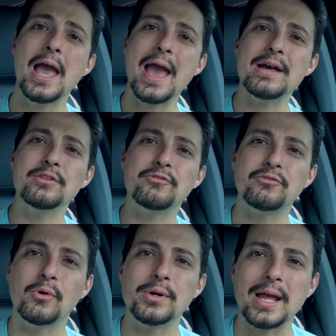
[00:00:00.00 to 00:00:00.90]
and the
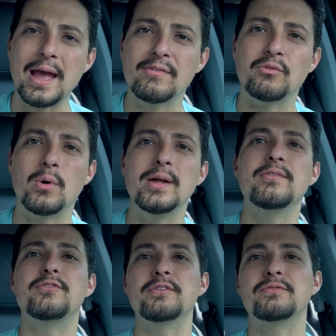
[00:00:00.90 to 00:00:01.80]
Ford
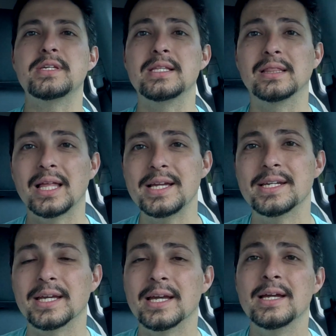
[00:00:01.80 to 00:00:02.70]
F-150
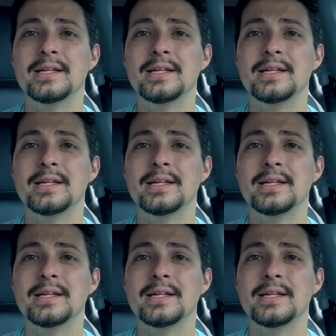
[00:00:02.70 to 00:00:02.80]
Lightning.